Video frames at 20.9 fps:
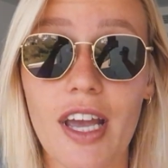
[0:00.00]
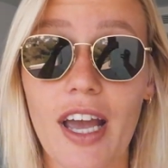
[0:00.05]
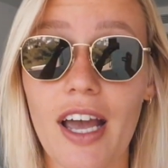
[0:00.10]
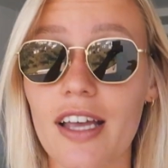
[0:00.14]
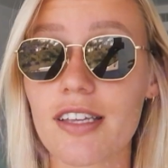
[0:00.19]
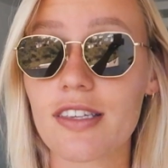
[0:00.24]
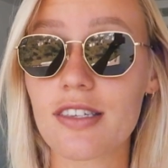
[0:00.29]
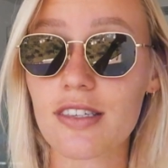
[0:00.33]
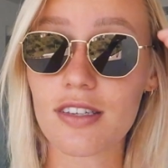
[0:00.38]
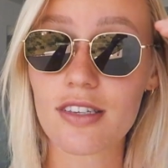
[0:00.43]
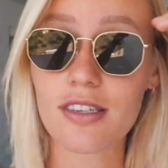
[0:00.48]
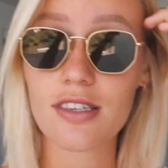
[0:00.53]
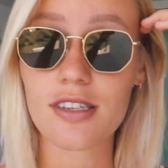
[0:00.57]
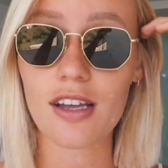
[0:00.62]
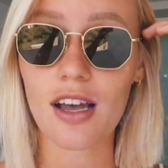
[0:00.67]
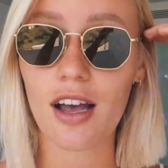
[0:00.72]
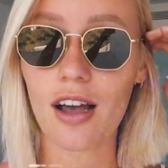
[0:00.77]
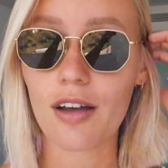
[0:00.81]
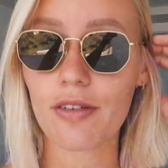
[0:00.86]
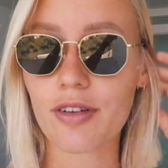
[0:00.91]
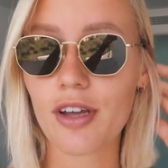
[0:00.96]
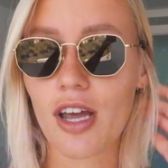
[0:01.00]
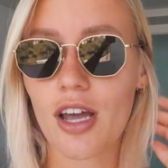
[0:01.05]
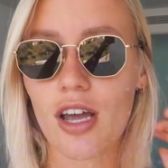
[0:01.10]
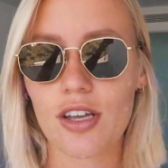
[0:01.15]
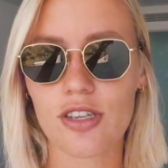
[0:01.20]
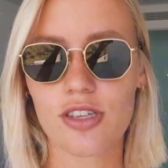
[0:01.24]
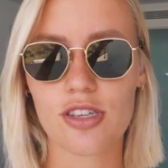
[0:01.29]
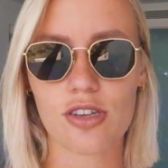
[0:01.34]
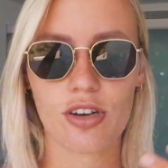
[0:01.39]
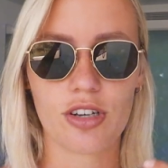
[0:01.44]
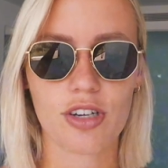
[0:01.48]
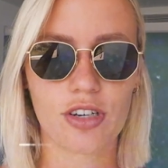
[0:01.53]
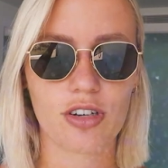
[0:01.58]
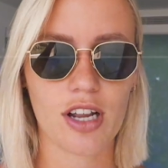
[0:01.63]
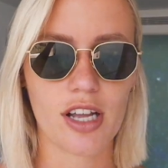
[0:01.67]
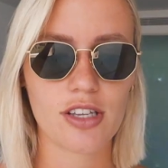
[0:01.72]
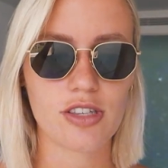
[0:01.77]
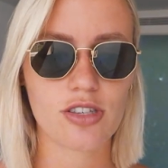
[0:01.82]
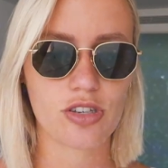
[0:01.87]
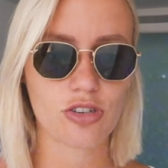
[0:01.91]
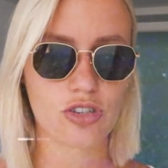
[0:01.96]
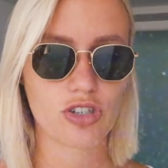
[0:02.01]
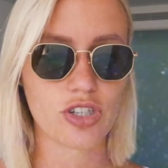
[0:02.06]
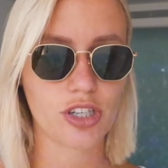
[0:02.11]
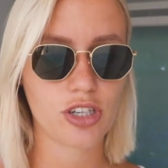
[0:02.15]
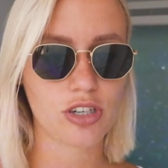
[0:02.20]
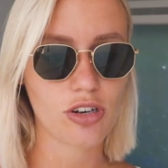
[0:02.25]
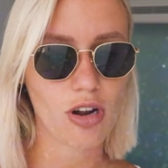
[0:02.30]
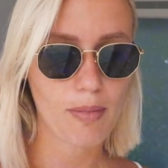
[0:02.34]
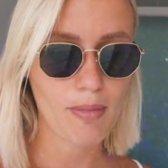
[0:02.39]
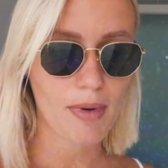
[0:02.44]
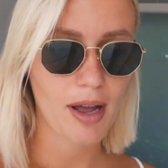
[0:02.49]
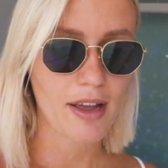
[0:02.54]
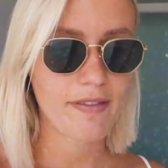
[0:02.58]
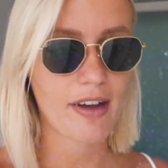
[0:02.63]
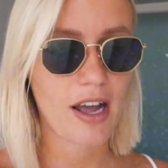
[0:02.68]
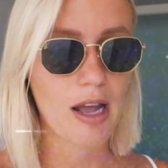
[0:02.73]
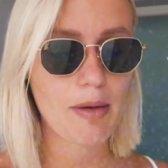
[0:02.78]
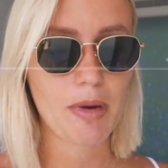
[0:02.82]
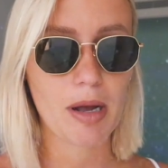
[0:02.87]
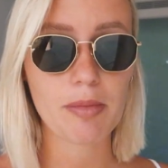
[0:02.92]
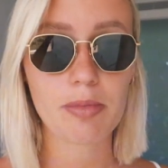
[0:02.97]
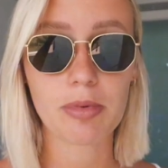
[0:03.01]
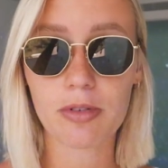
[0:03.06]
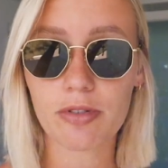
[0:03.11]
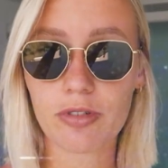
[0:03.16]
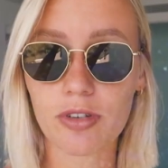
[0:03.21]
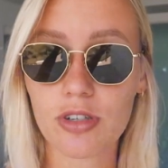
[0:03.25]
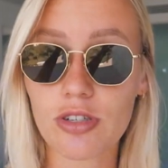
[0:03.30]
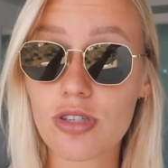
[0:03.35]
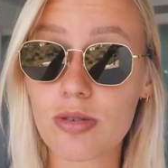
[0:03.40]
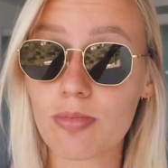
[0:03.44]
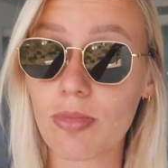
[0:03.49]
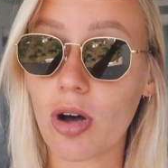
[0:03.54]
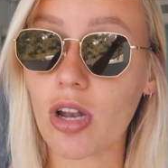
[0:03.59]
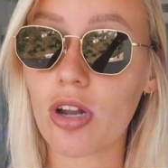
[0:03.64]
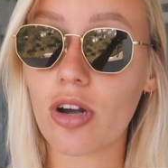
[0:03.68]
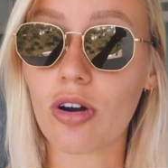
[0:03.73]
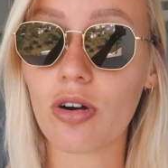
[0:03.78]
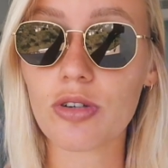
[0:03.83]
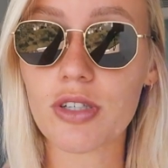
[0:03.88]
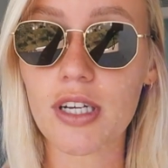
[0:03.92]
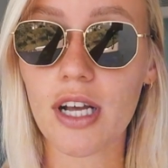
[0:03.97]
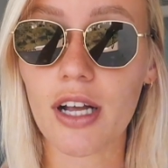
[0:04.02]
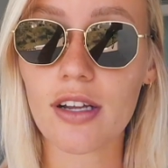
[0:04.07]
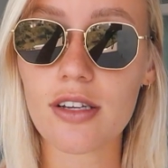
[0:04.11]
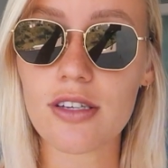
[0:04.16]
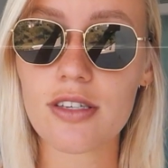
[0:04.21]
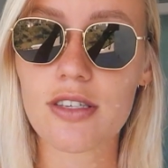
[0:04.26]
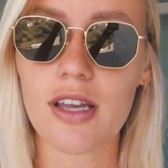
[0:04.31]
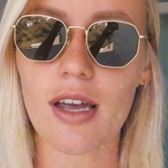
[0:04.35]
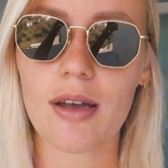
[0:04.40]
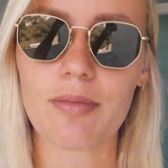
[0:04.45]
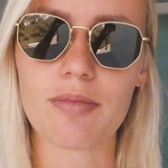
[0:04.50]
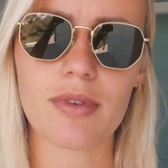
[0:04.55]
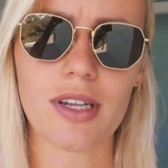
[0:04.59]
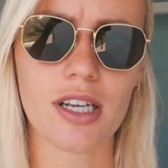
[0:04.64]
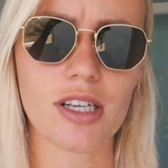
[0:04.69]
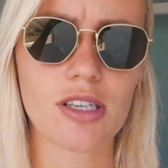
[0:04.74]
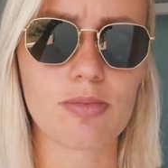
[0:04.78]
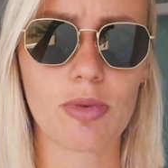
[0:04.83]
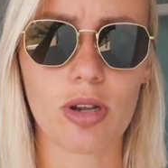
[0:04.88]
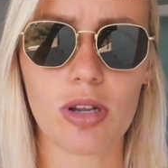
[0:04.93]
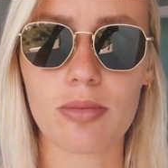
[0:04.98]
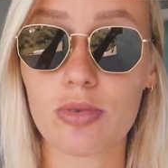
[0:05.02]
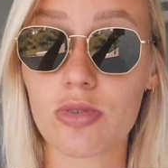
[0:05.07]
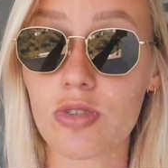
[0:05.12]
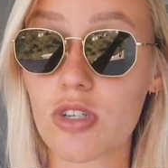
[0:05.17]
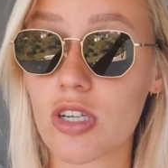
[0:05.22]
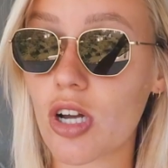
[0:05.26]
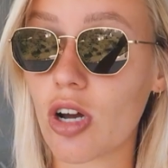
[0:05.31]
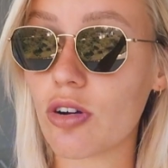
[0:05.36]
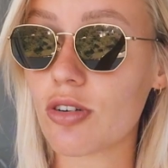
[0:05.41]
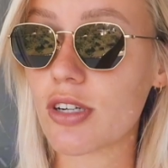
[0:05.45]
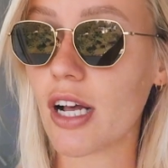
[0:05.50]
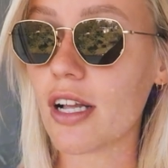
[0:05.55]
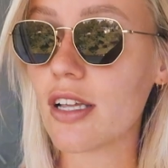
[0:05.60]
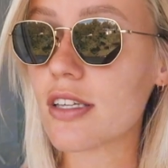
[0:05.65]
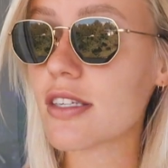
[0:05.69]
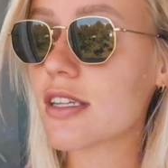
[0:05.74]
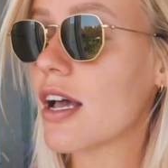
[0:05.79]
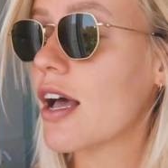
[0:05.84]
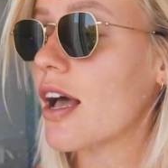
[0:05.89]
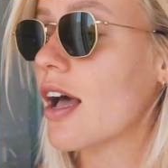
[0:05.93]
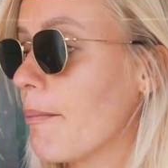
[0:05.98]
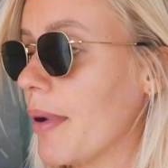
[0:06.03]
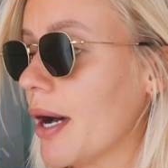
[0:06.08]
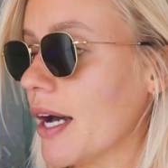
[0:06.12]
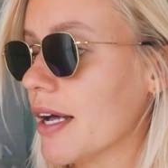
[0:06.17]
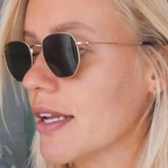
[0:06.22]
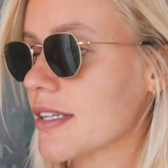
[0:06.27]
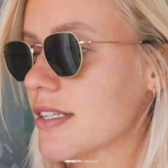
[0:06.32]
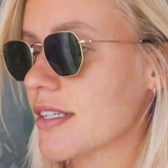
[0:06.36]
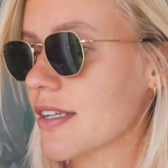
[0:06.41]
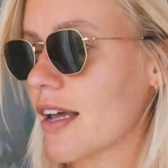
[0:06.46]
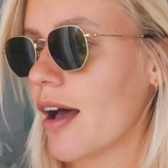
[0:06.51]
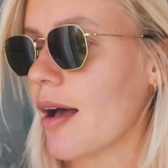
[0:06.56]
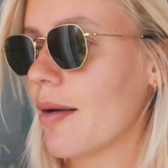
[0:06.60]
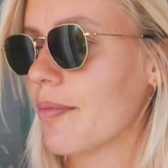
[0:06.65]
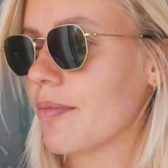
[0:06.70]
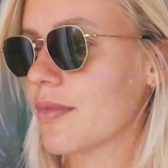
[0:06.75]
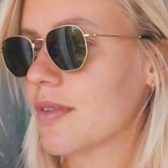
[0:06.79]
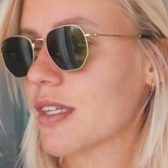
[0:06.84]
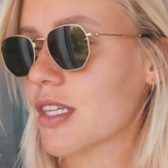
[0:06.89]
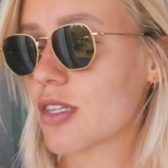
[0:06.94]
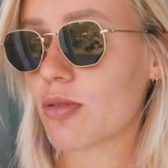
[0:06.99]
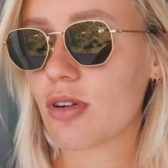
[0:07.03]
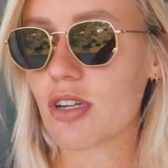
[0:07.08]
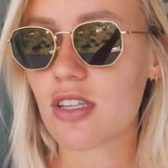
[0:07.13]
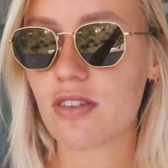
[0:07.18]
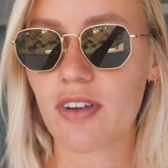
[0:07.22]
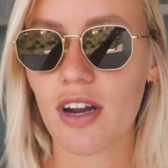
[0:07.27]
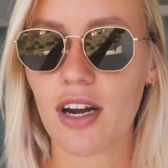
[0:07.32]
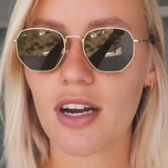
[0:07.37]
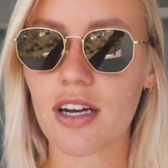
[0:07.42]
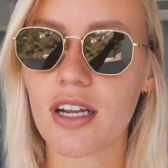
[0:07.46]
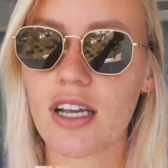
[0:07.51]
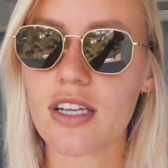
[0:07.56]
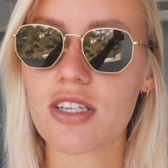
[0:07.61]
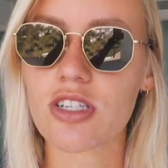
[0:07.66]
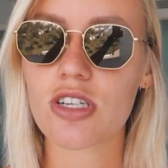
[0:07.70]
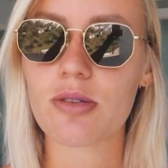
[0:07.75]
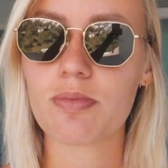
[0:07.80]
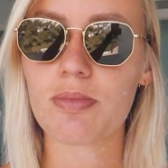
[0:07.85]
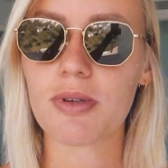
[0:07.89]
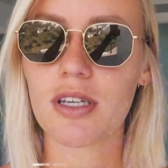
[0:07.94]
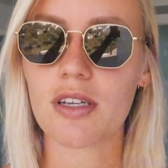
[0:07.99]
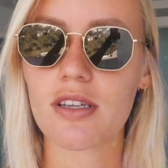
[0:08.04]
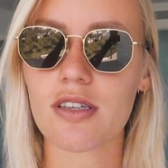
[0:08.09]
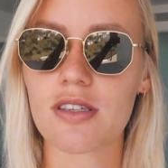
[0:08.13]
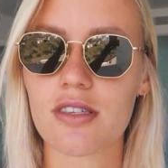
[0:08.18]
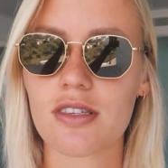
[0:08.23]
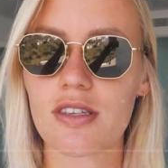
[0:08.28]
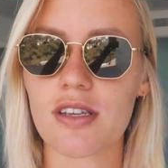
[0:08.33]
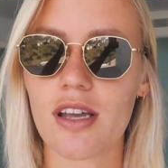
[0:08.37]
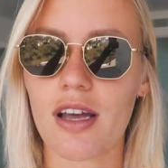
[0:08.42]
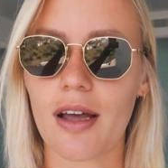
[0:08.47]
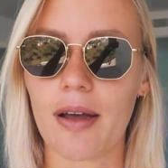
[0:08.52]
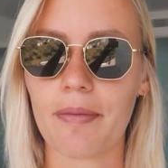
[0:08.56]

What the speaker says: guests and stuff. So, you know, that's usually not my vibe. I prefer smaller hotels, like smaller boutique hotels. But this one is very nice just because